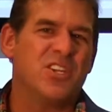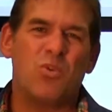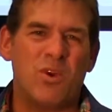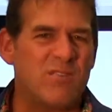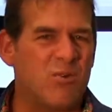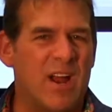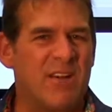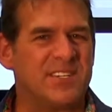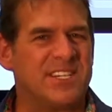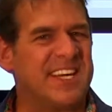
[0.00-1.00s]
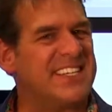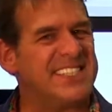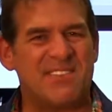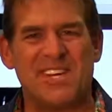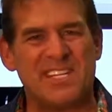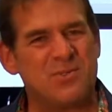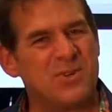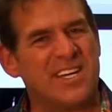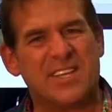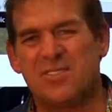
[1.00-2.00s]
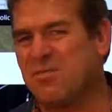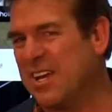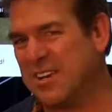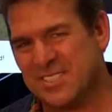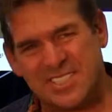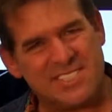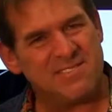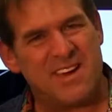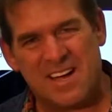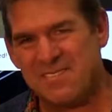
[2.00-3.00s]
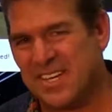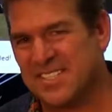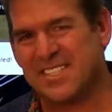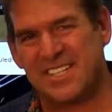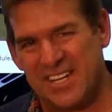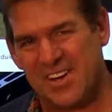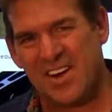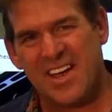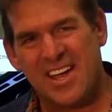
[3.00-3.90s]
24 hours a day, seven days a week, and 365 days a year.